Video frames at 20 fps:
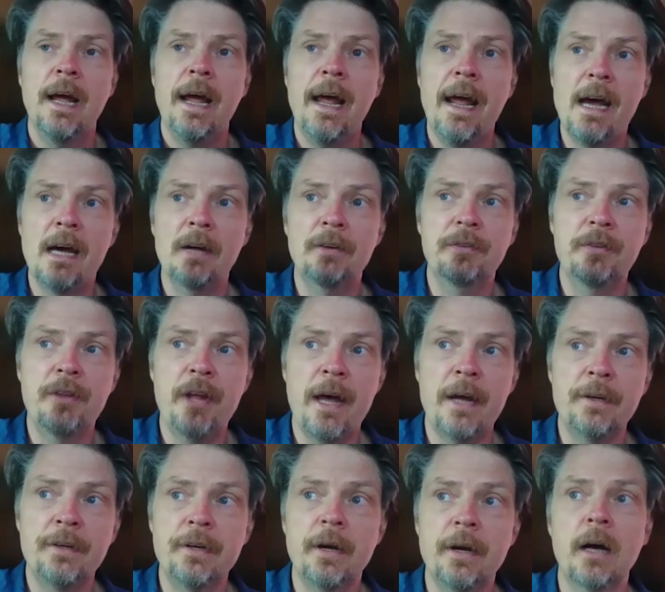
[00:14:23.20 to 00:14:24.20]
As
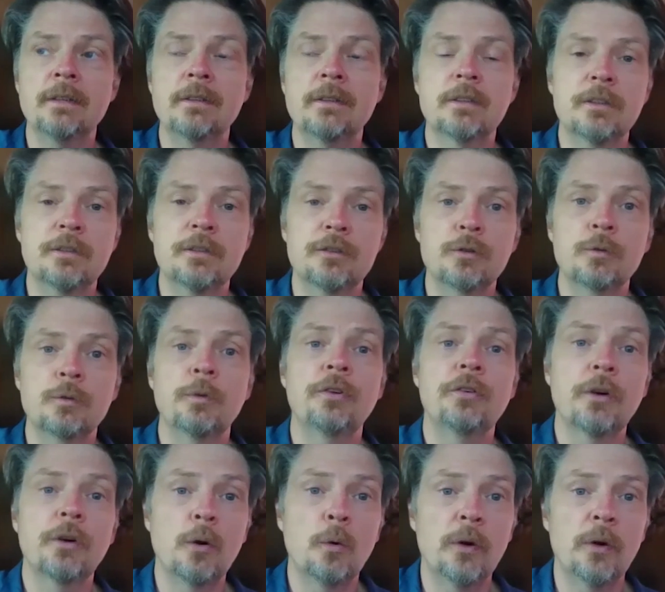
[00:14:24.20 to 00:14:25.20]
that does,
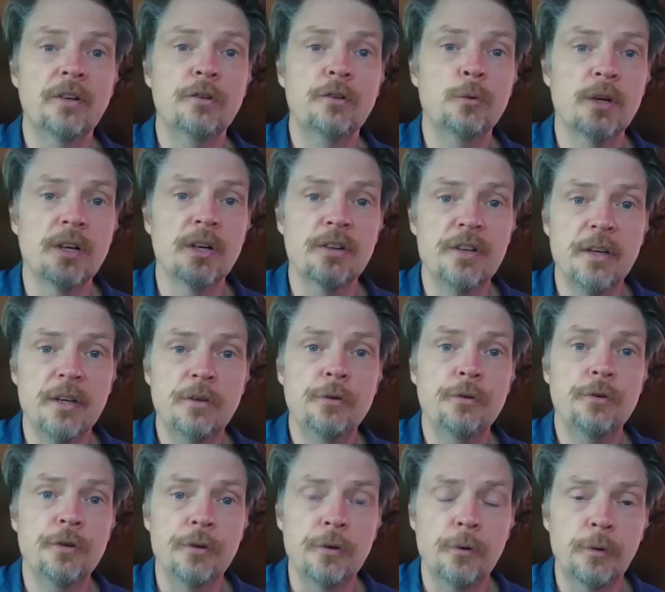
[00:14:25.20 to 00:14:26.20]
consumers are going to
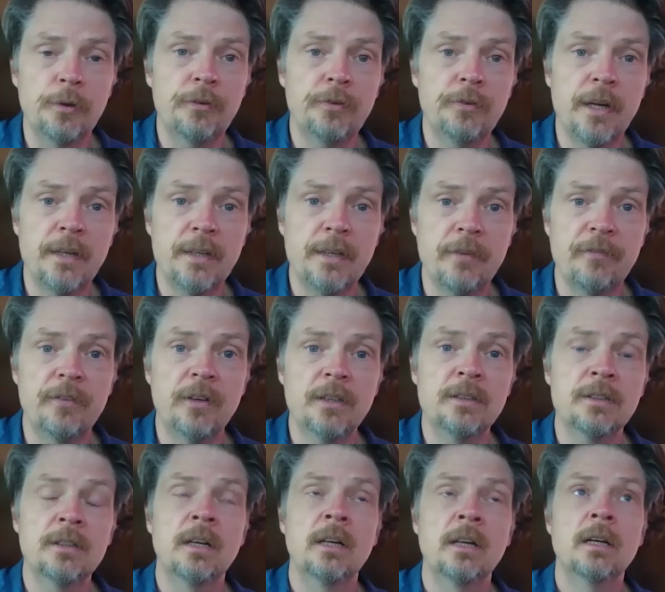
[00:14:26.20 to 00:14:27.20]
continue to notice that
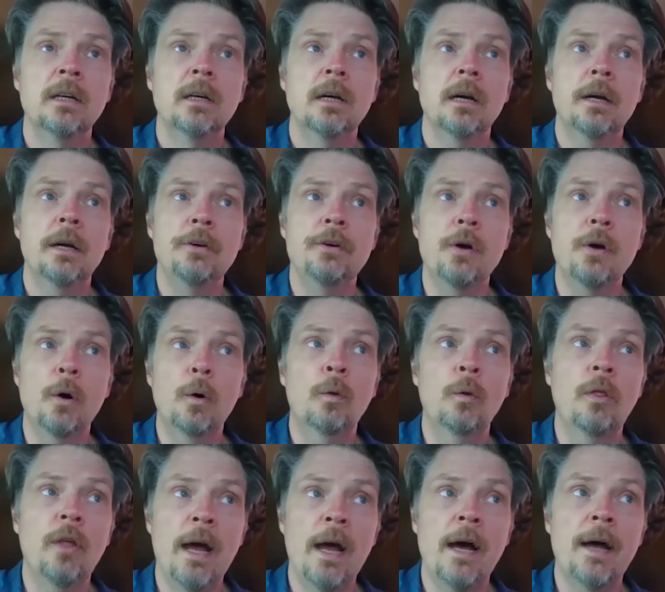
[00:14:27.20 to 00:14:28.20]
difference. I know
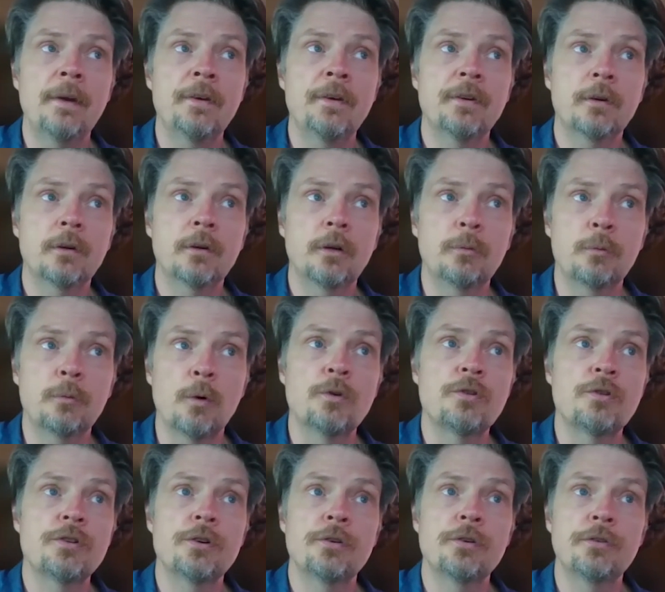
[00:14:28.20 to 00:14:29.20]
that
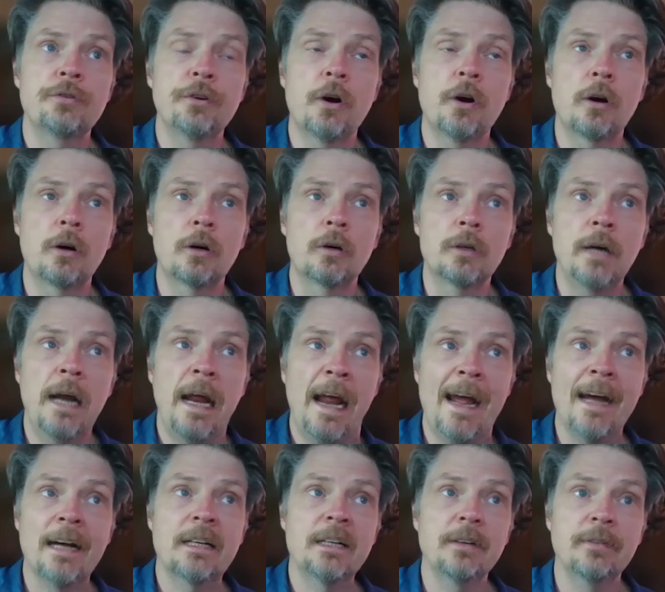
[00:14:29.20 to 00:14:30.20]
grocers are
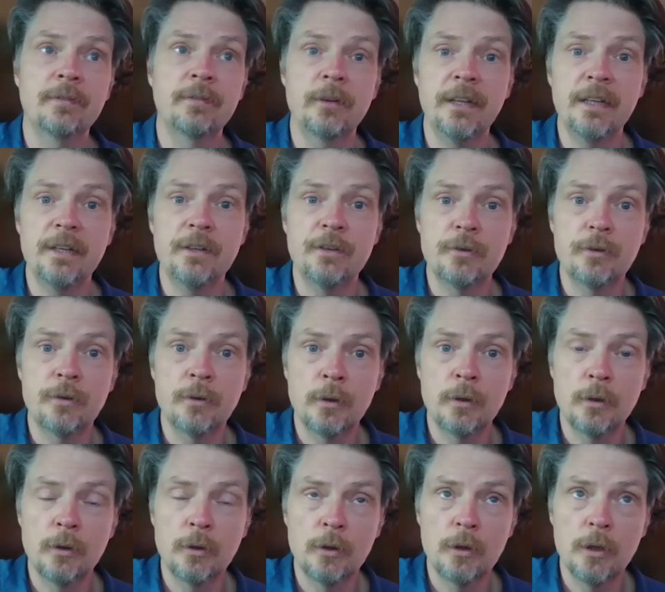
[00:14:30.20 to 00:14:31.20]
actively
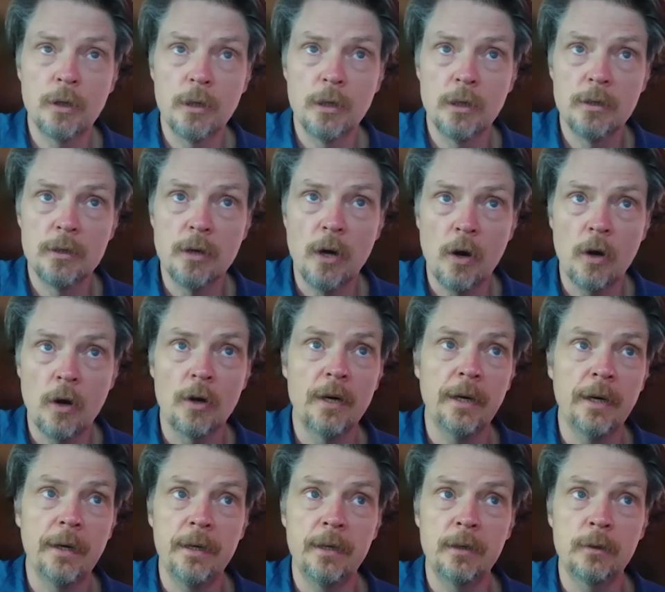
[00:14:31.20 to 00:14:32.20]

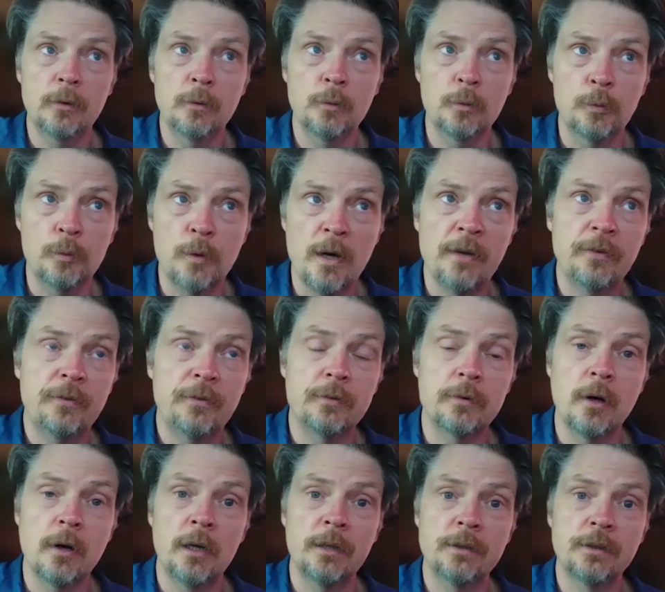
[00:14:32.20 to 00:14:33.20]
targeting
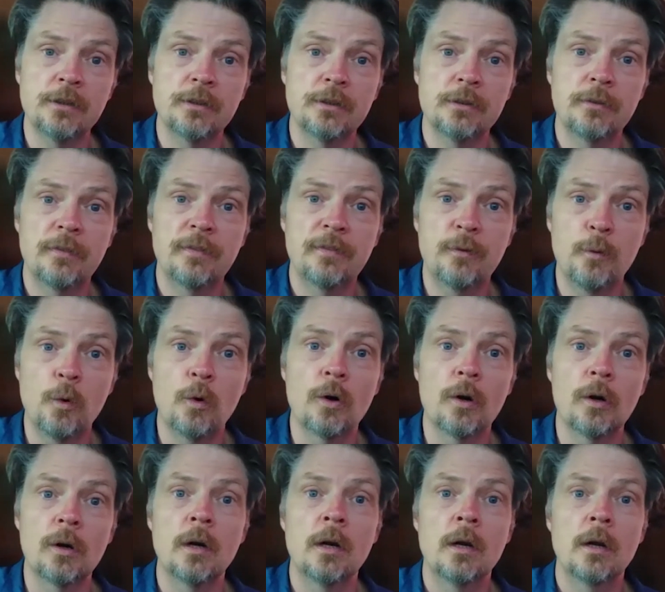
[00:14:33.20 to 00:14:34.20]
restaurants
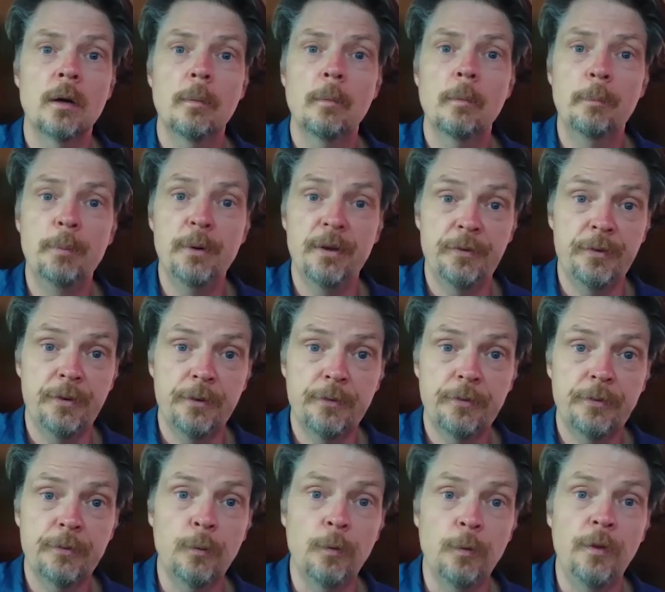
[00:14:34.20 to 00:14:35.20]
for business.
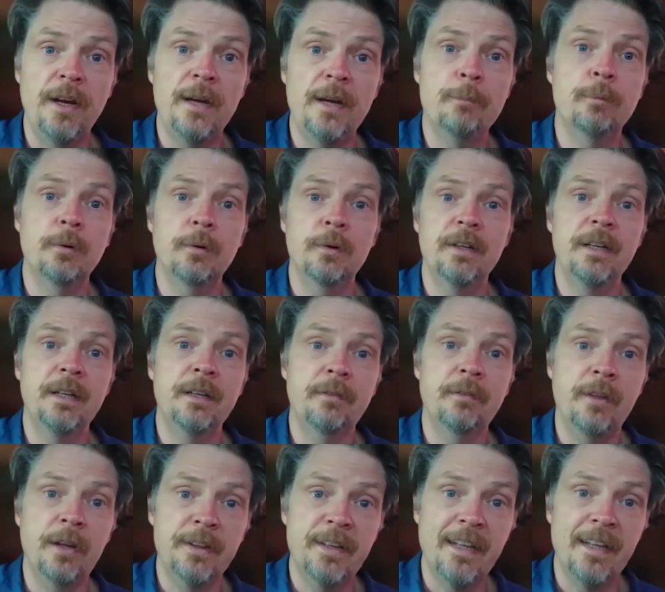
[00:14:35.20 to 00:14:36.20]
So they
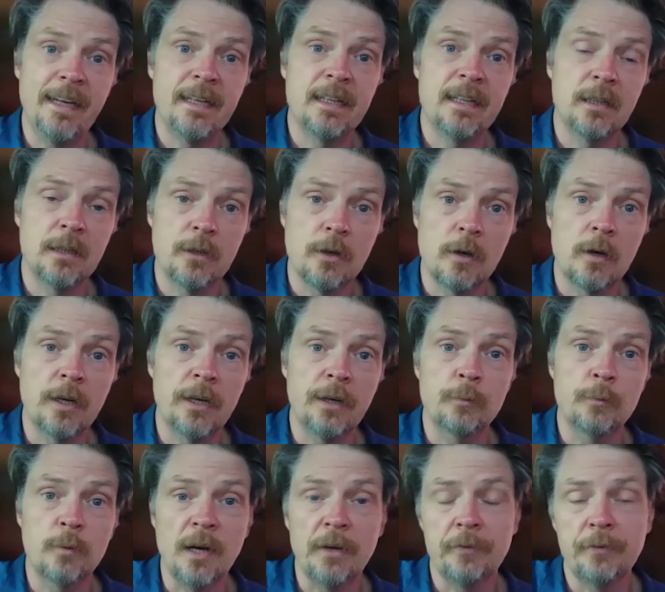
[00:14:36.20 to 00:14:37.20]
believe that they can target
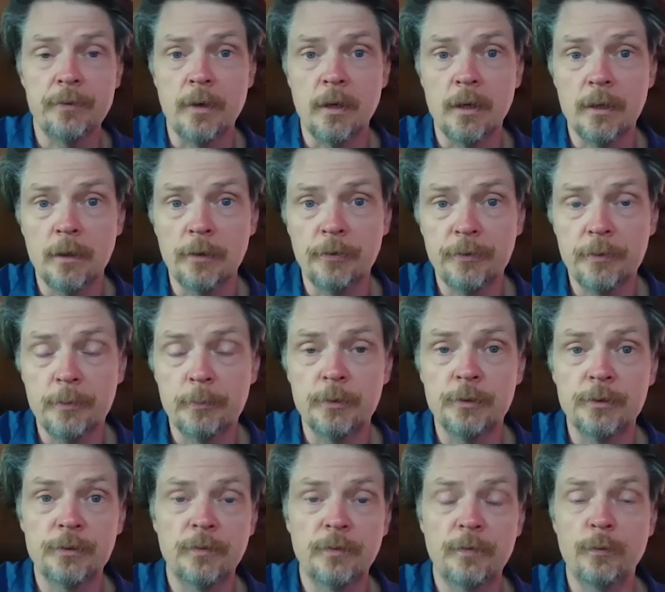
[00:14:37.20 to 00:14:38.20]
restaurant
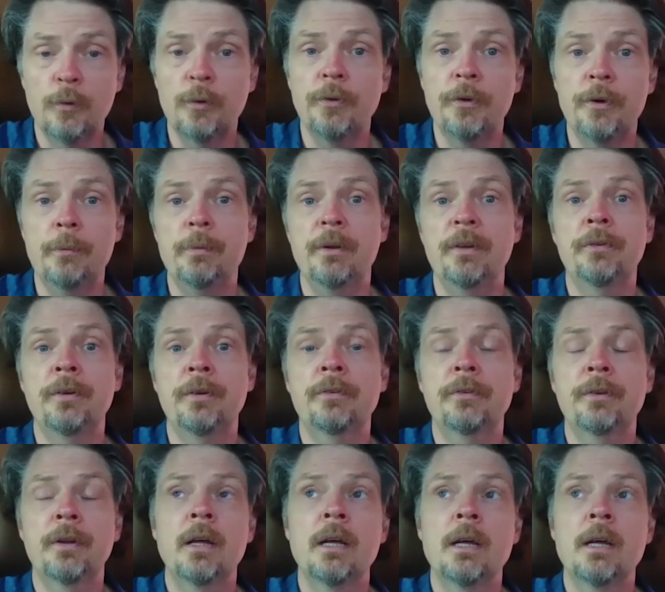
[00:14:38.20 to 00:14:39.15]
customers for their mm-hmm. business.